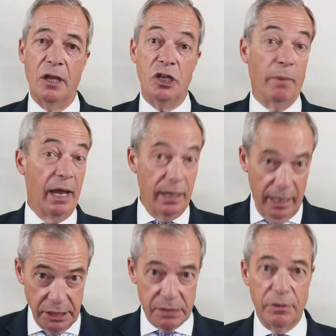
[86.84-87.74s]
You might
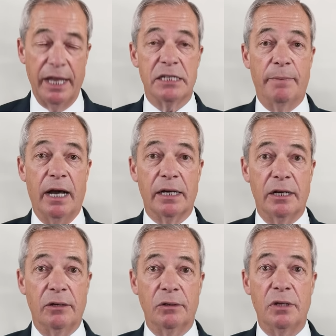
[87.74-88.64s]
learn some things about
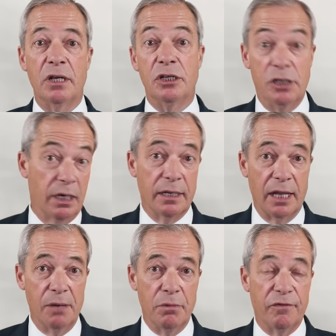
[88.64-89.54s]
gold you didn't
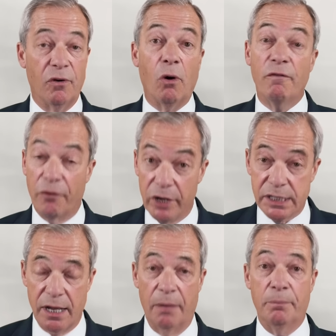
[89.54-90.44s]
know before. For
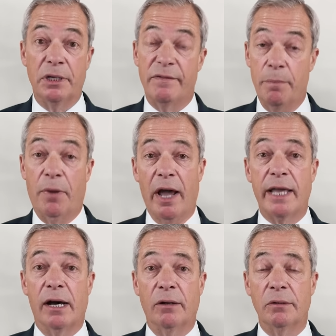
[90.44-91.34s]
example, if you buy
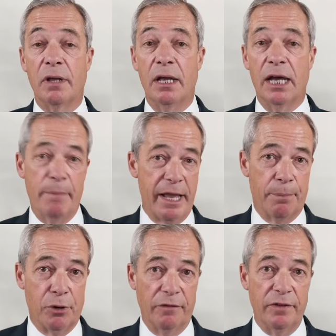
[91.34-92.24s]
gold and make
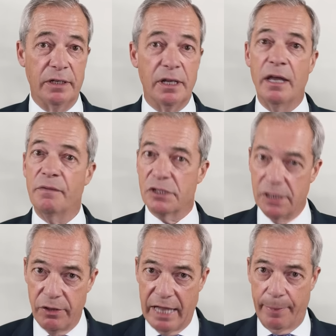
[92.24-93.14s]
a profit, there's
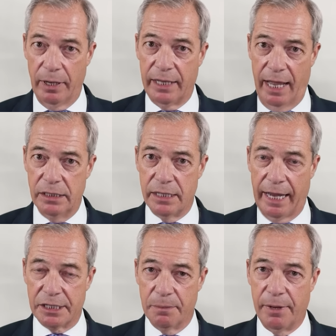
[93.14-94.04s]
no capital gains
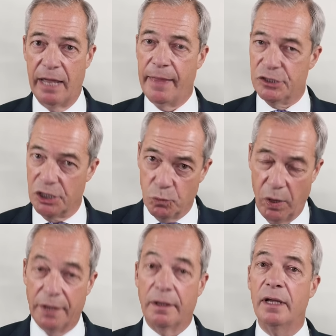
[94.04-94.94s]
tax to pay. That's just
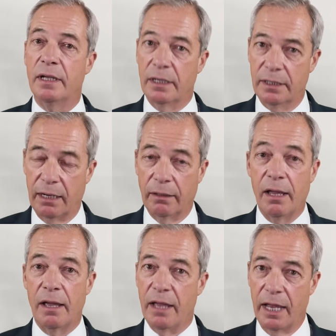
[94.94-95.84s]
one
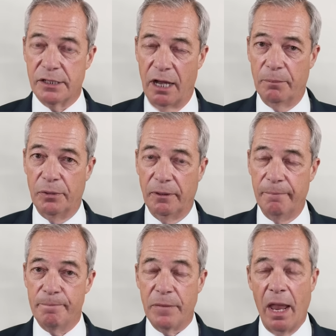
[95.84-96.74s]
little example.